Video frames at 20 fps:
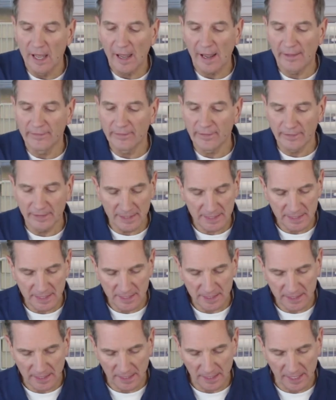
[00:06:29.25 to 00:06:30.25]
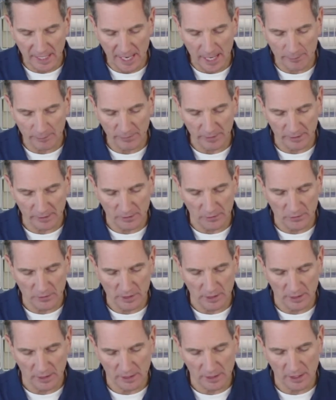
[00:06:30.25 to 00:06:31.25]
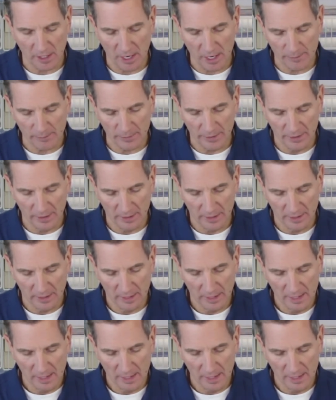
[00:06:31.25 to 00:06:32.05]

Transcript: And then this is the cap that goes on top.